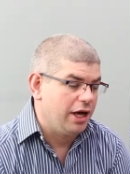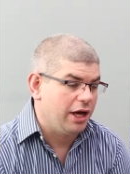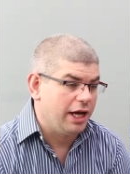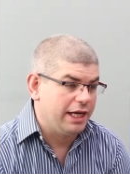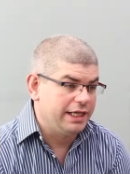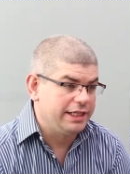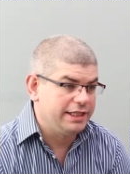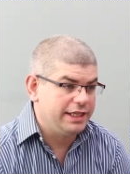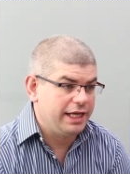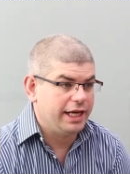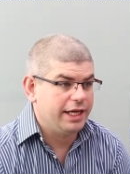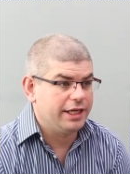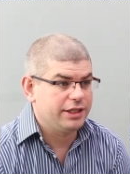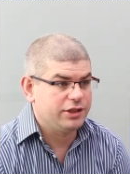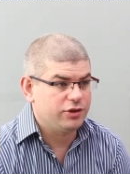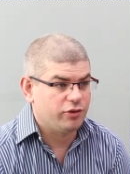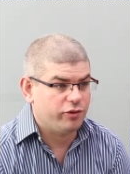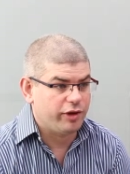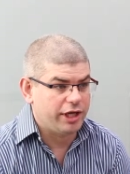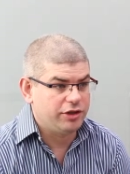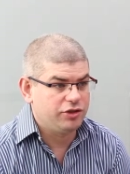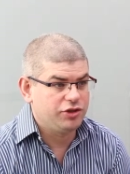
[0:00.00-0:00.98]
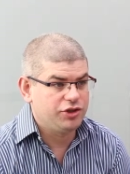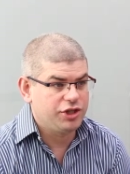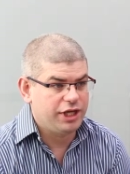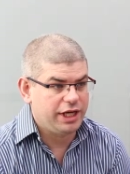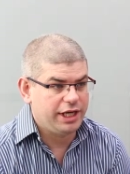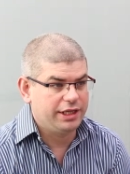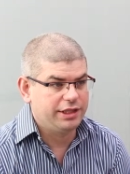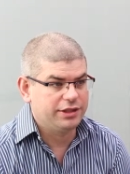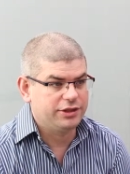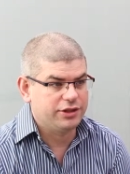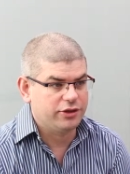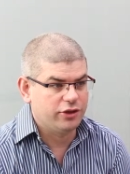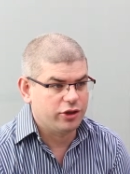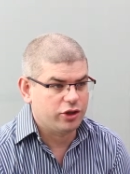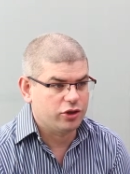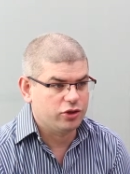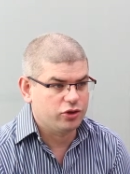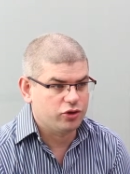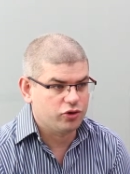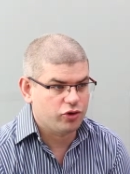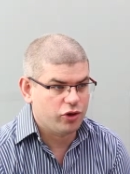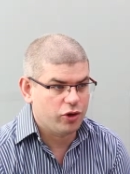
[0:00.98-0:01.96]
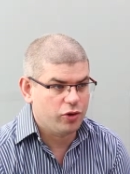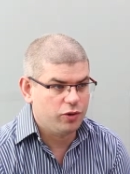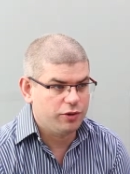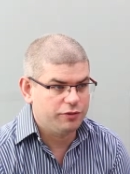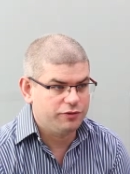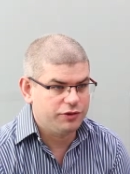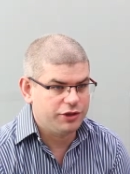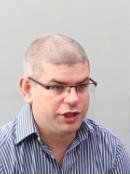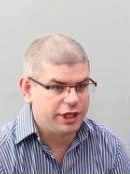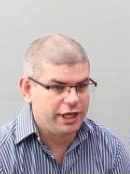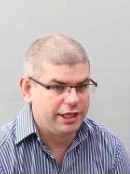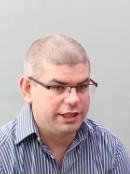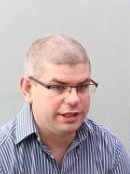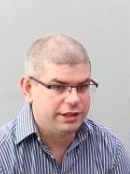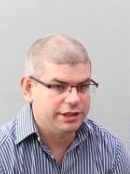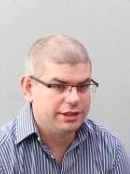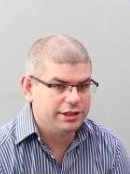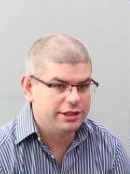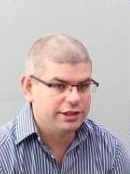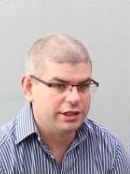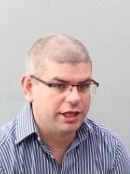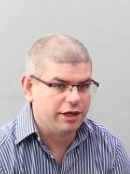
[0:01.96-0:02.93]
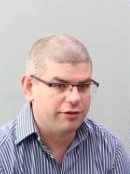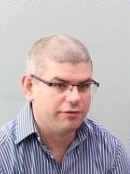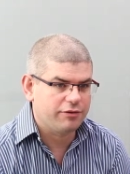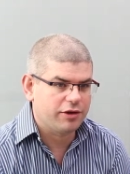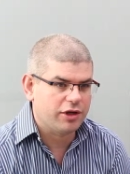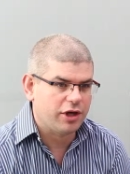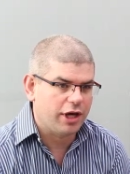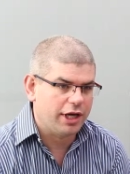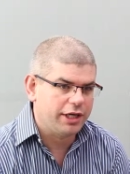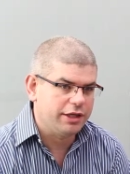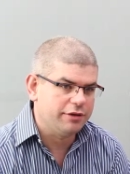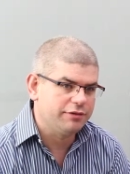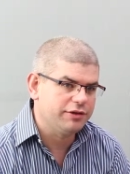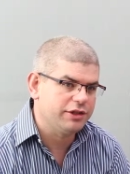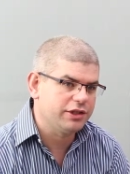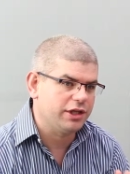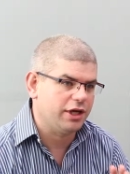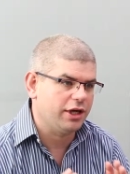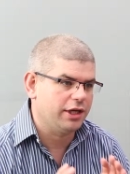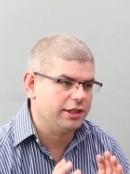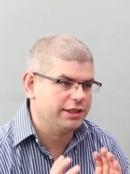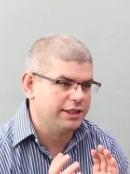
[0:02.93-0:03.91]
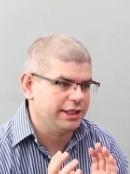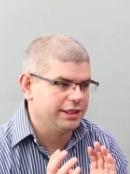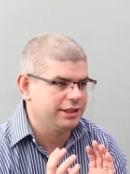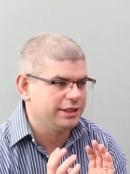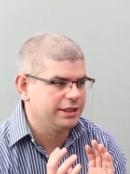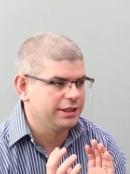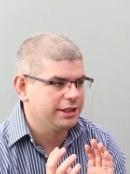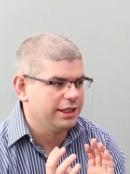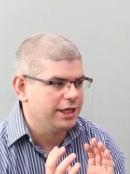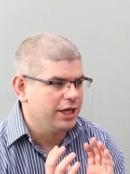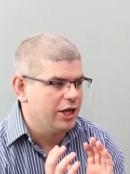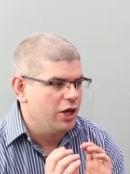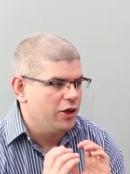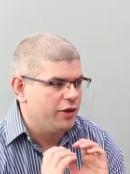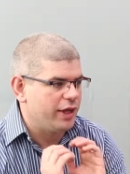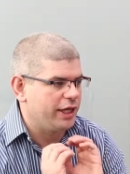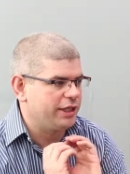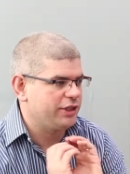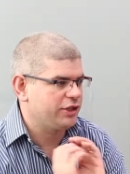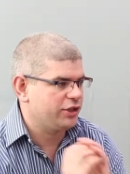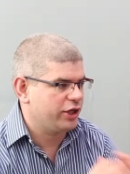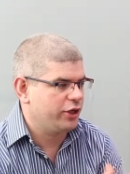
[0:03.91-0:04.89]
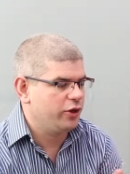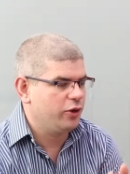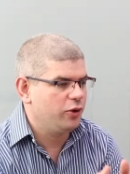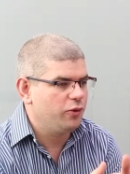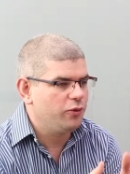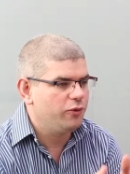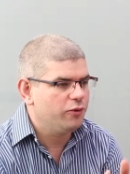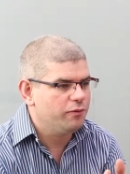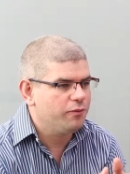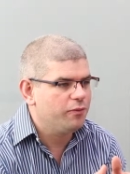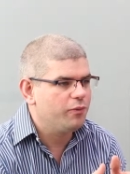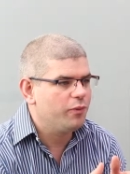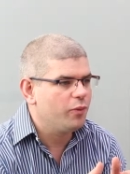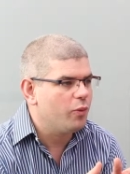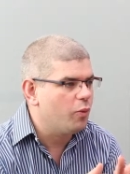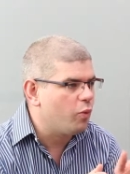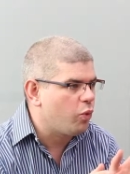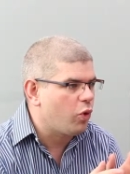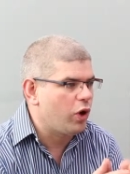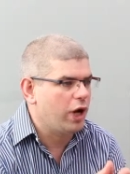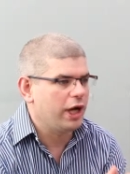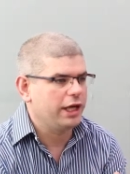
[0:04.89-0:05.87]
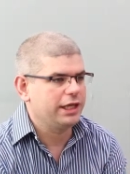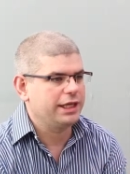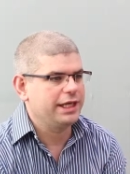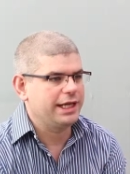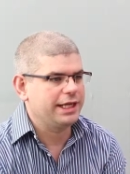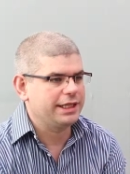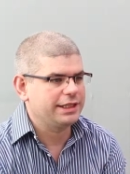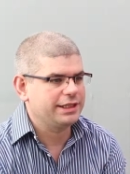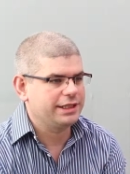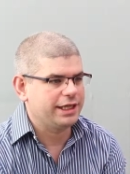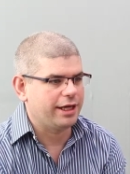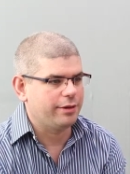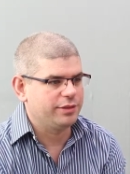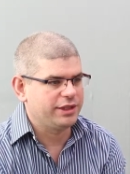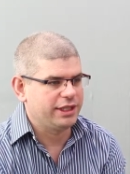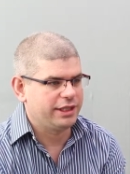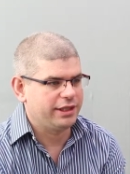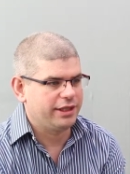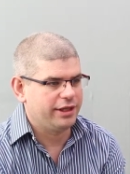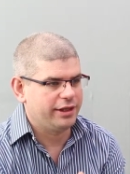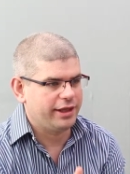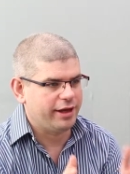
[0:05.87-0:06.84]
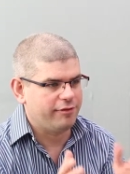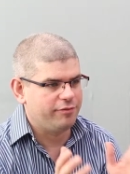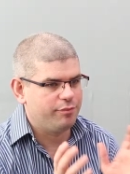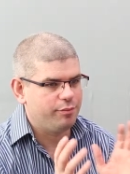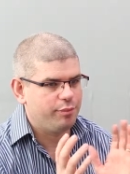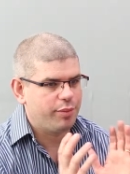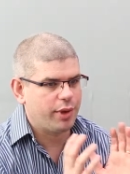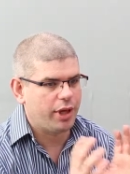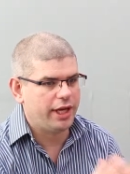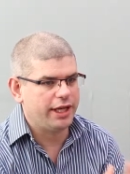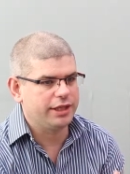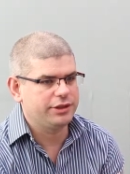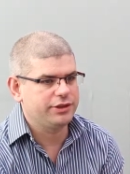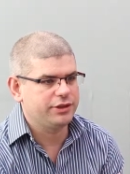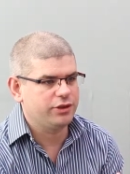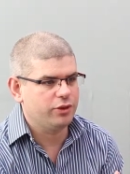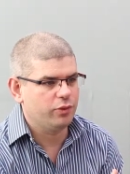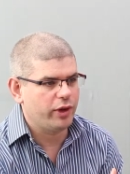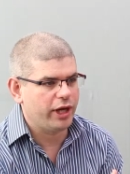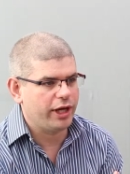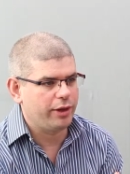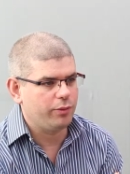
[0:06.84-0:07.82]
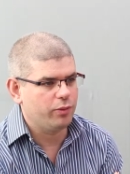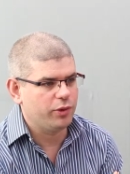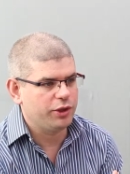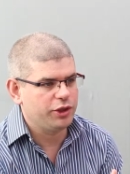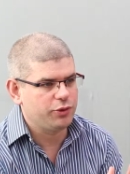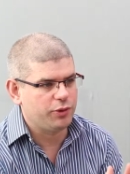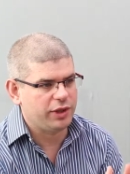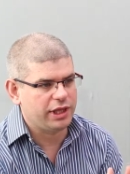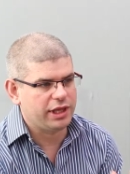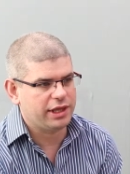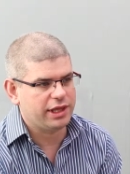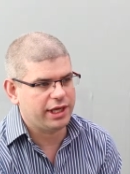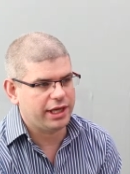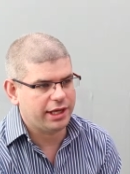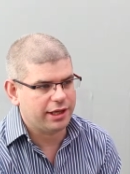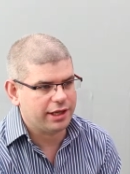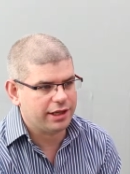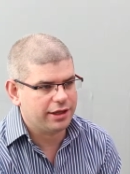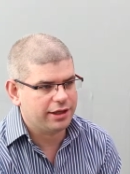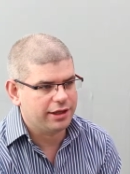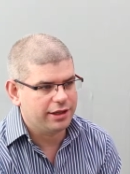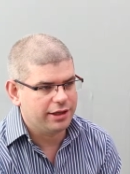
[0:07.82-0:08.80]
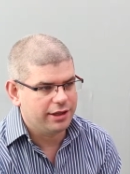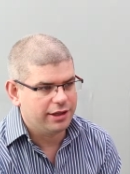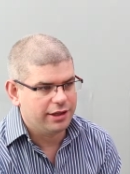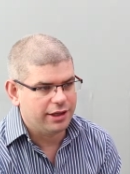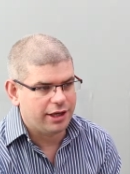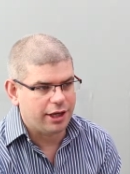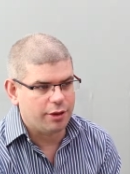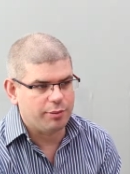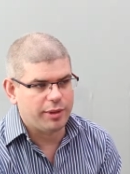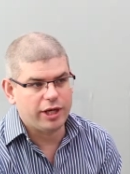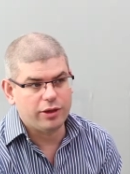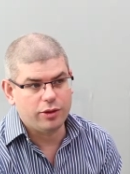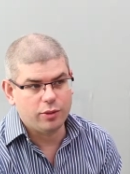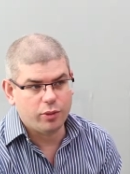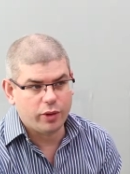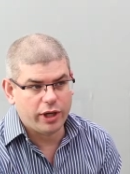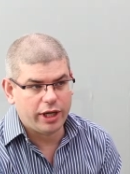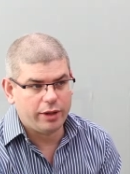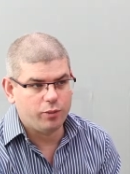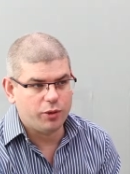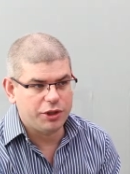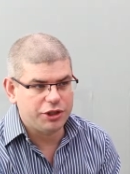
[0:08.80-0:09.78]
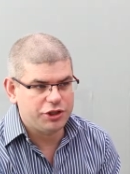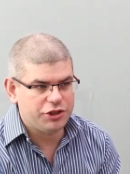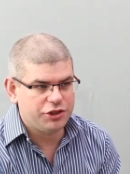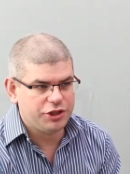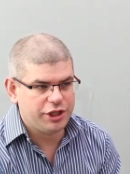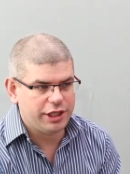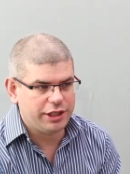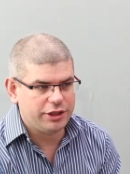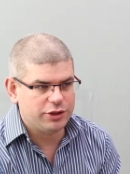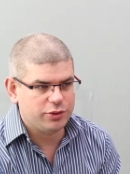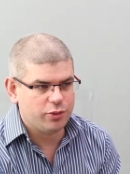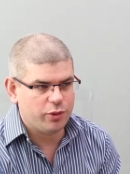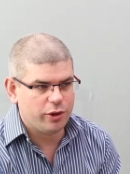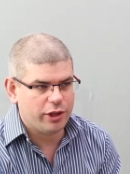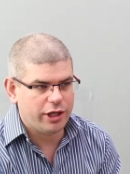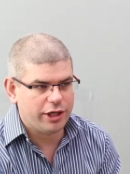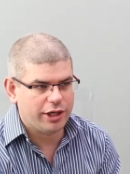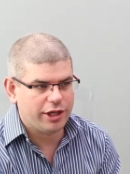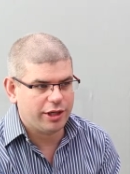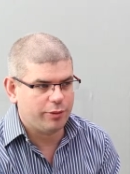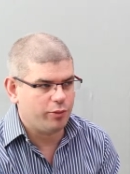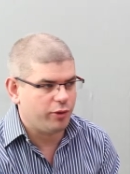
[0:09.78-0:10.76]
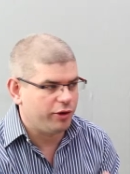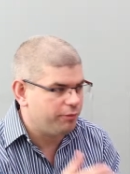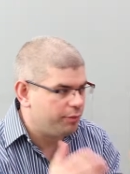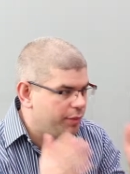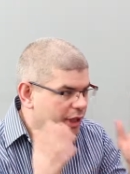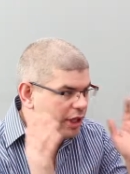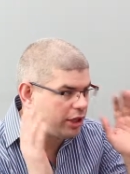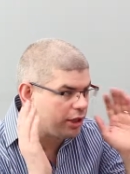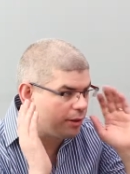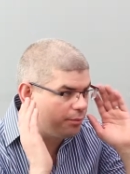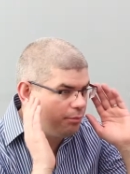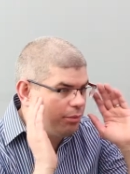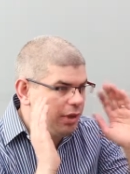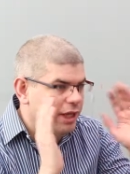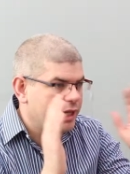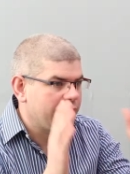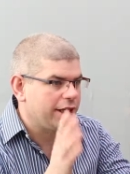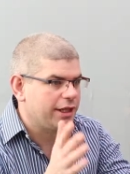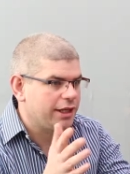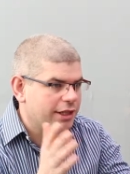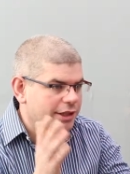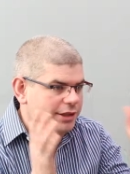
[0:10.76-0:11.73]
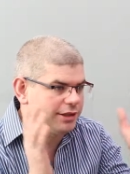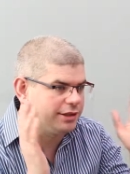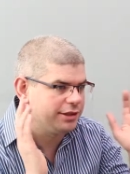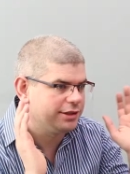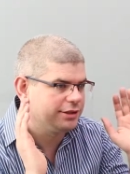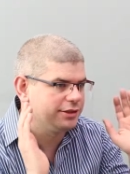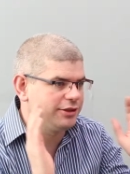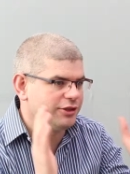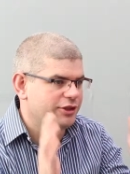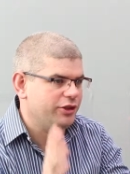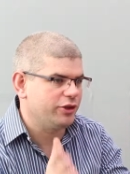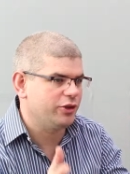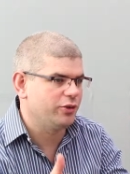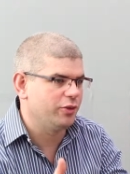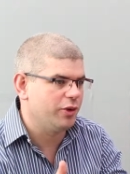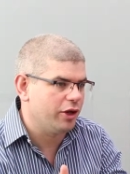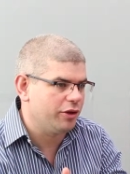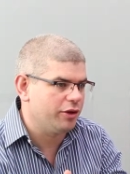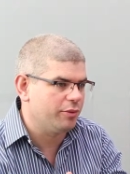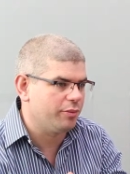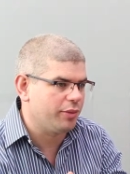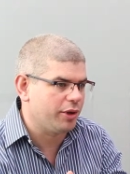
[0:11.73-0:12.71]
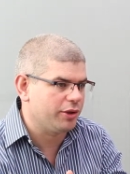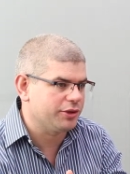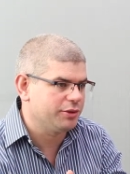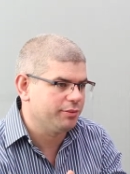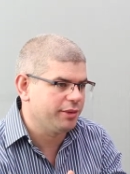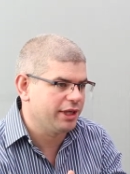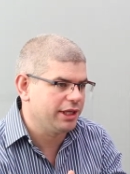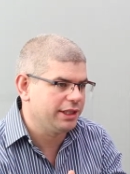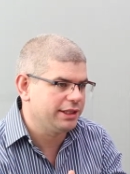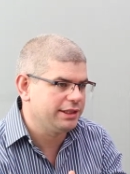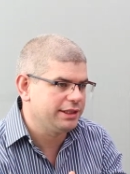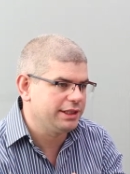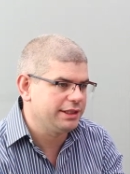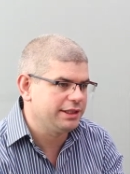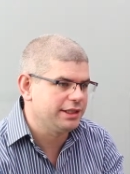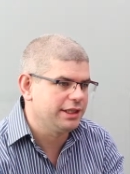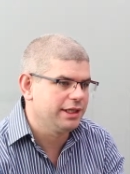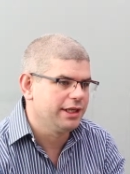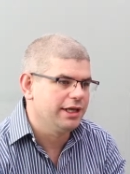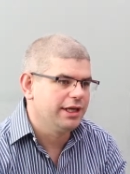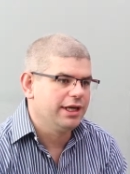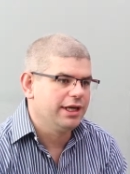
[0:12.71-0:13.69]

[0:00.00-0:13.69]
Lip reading: ideas around genes and the control of genes have kind of started, they're so widely accepted that they've biased the way in which we think about the way in which genes work, and we've become blinkered to other possibilities.